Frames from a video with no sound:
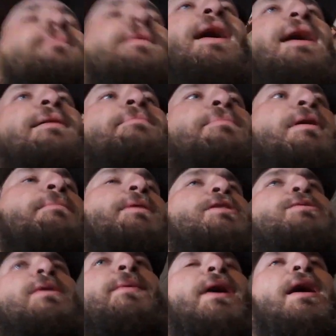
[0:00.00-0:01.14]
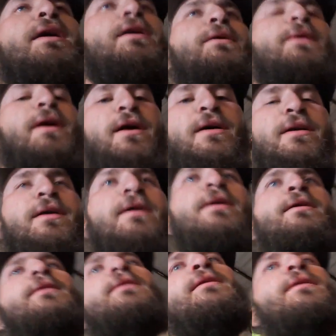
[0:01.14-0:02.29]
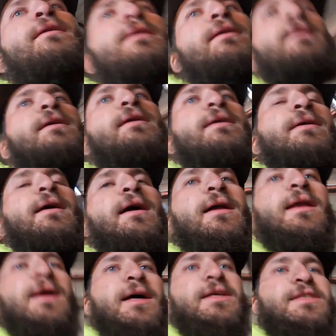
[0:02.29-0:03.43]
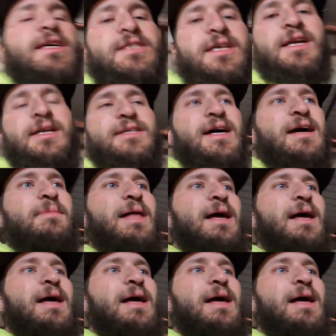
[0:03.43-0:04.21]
Yeah, pretty much what we got going on. I'll set you on a time